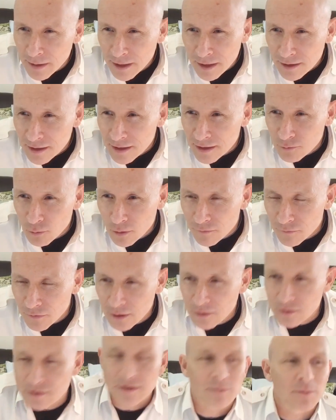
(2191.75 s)
million
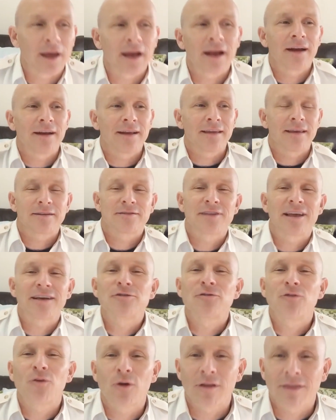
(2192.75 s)
reviews. I'm like, honey,
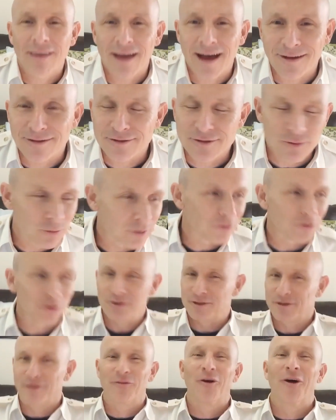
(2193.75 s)
that's 4,000
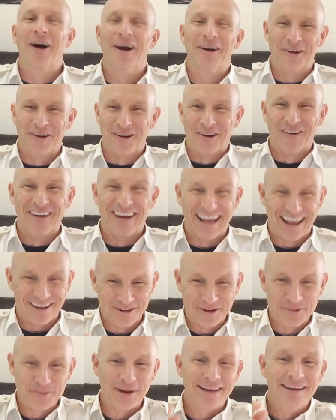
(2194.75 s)
reviews or 400 or
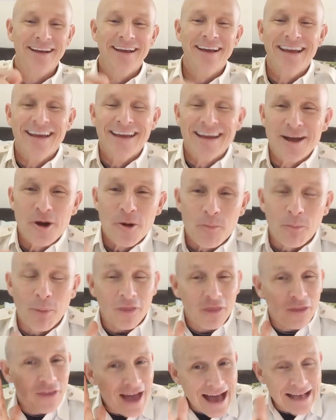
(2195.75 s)
whatever. But
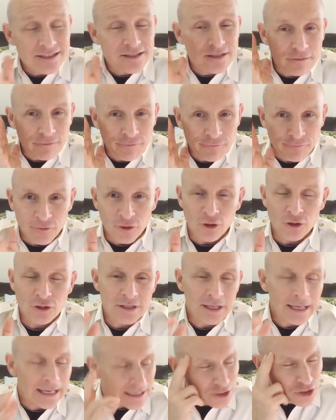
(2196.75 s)
that's the
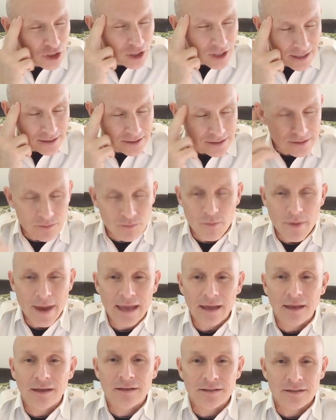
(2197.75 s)
first thing. It just
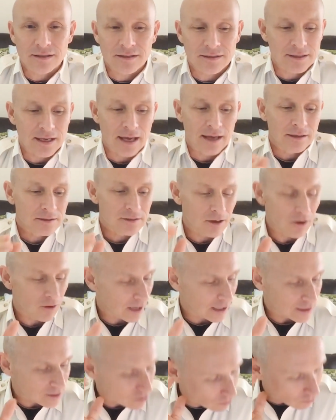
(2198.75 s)
makes sense.
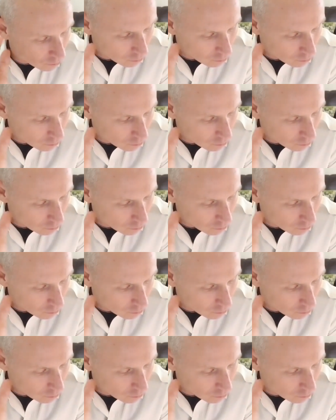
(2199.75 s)
Okay, so